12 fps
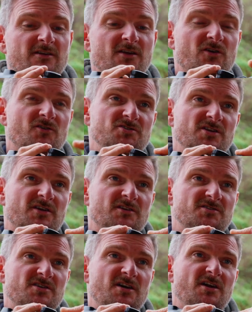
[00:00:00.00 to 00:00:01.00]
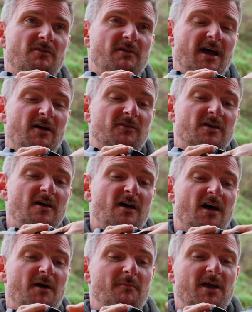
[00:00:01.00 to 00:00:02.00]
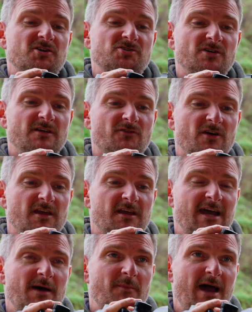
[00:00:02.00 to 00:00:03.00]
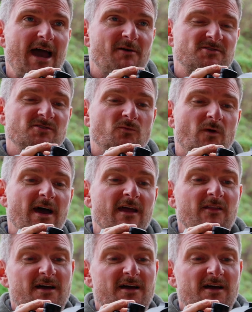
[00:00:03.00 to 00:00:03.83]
and of course you can turn around and make sure you've got your cap out of the way.